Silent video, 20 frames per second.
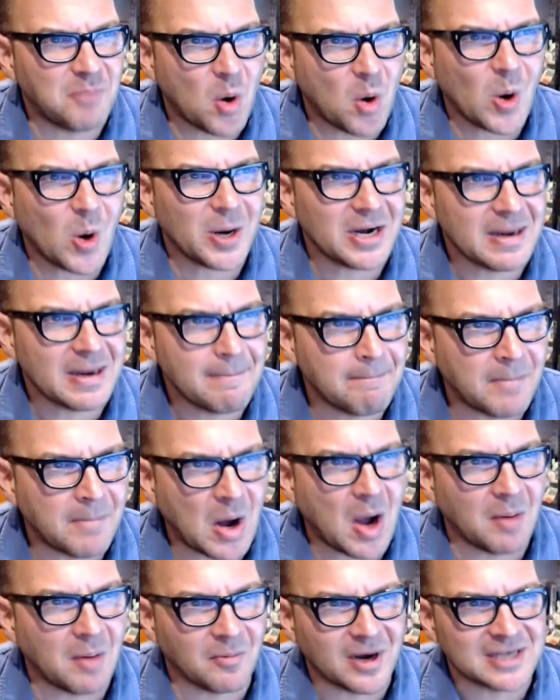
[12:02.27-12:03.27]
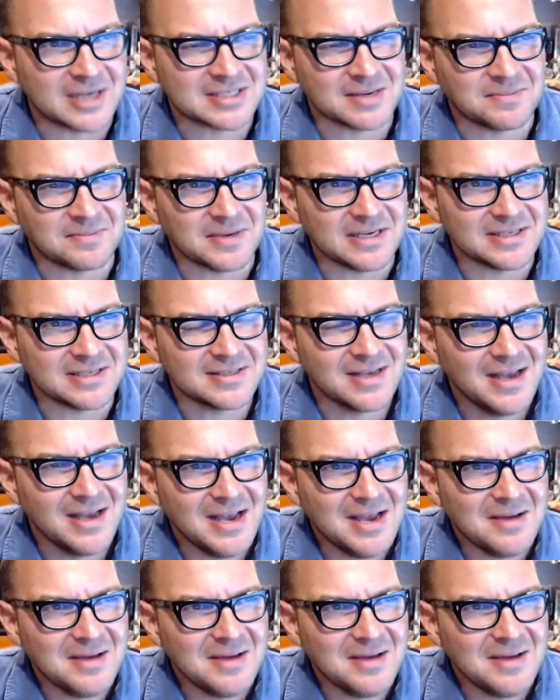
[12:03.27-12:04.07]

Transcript: porn and bomb recipes.